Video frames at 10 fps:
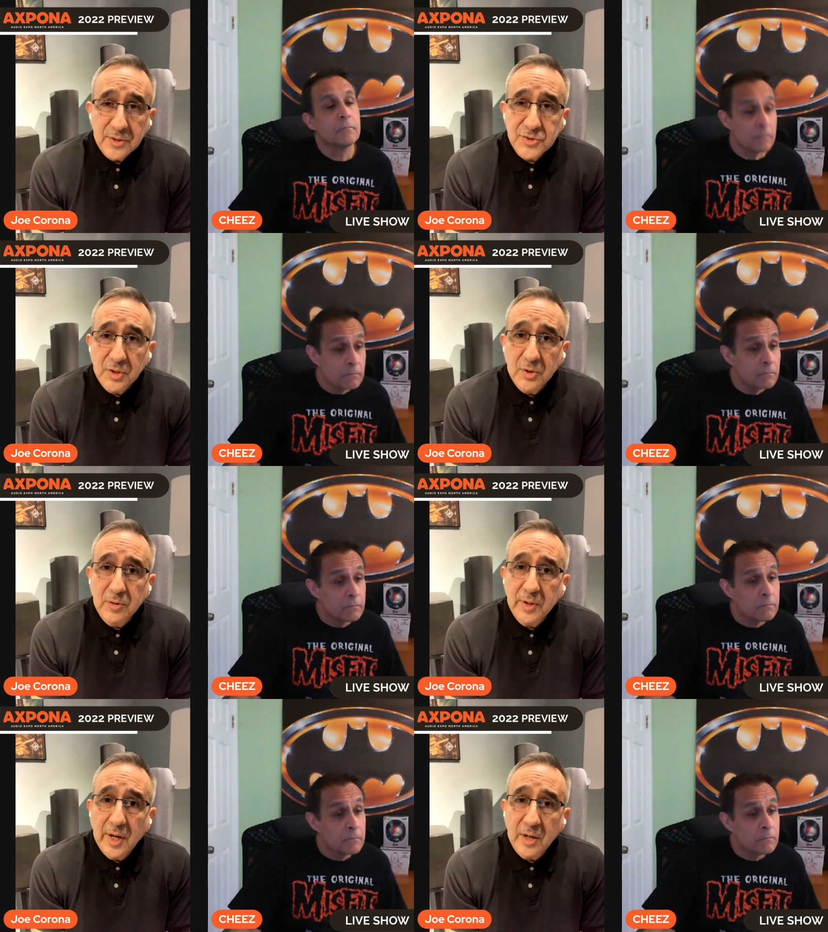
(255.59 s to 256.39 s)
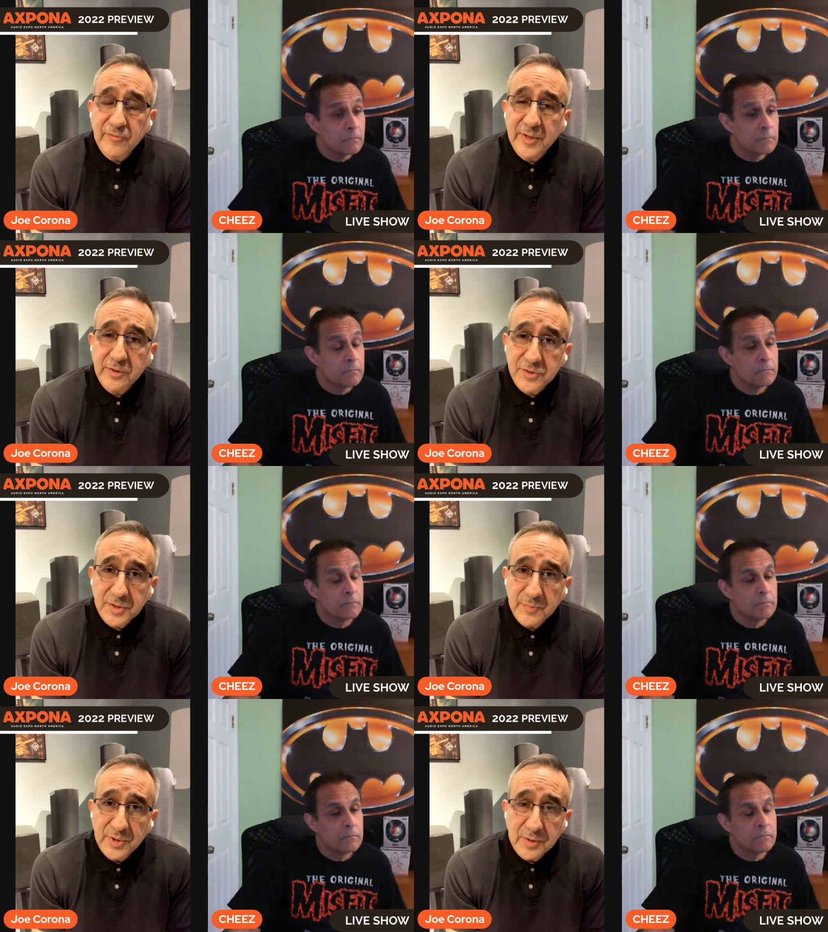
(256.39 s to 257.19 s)
Speaker 1: So our vendors
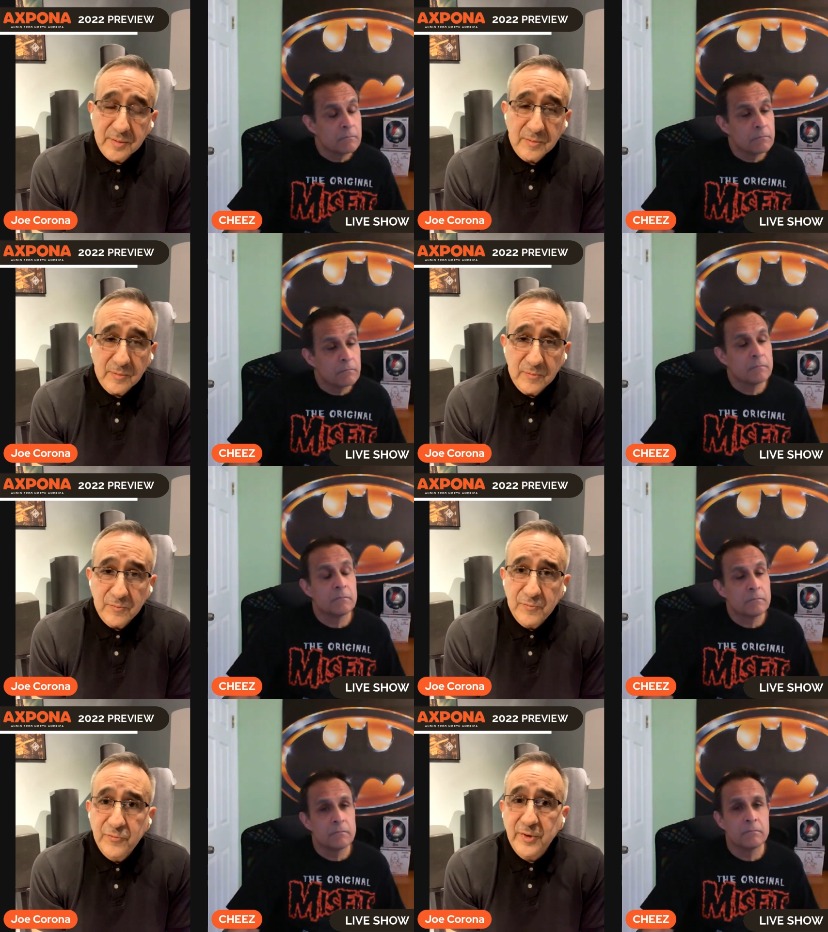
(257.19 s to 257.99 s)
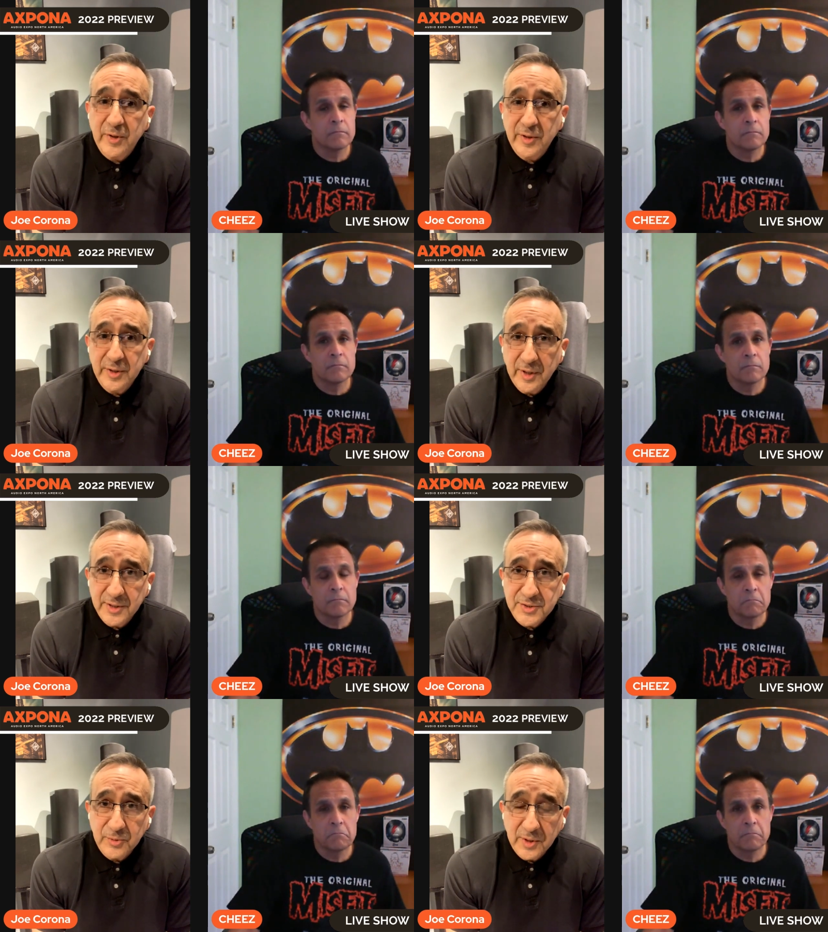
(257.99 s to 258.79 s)
have been very
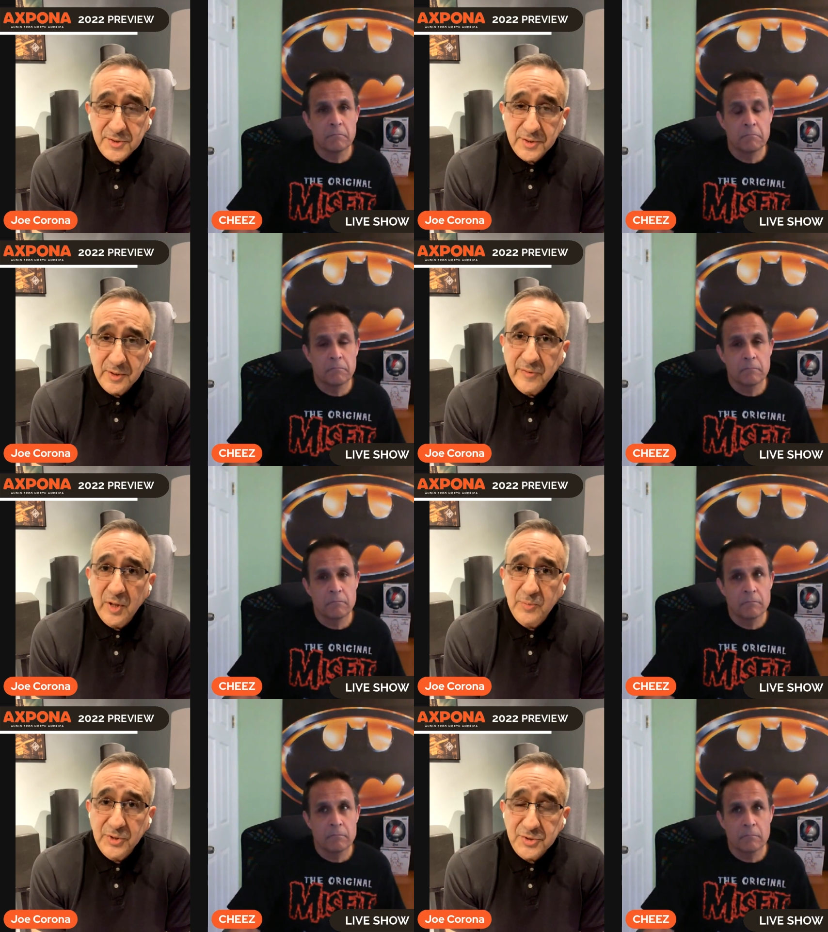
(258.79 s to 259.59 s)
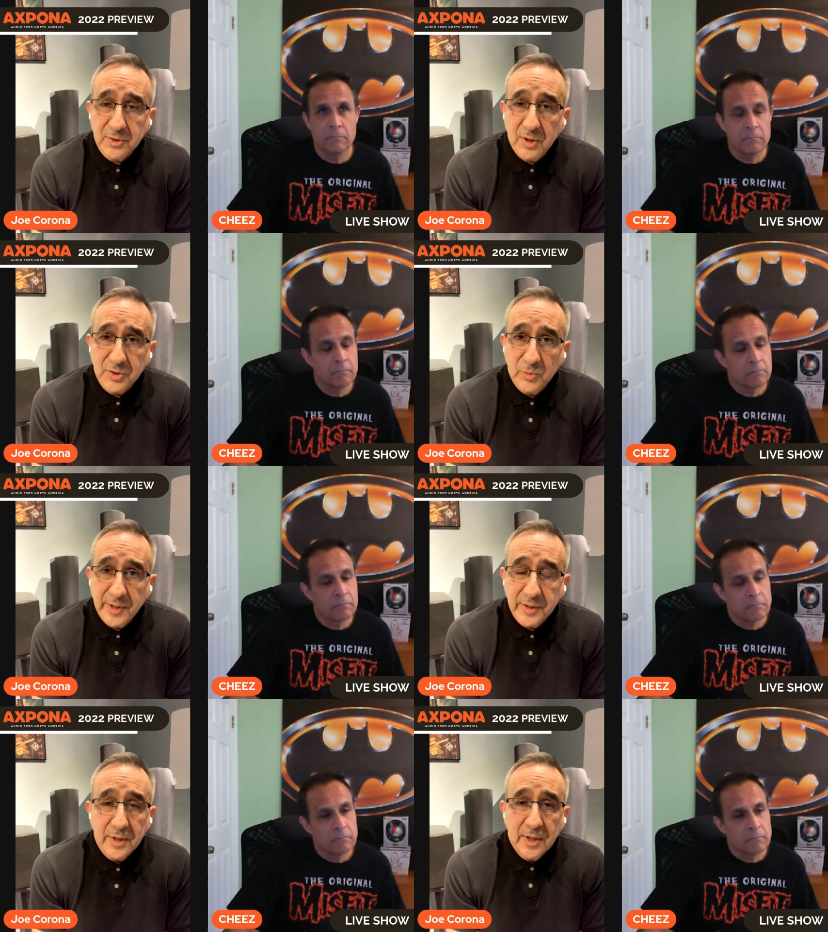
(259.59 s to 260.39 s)
nice to us and have helped us along the way,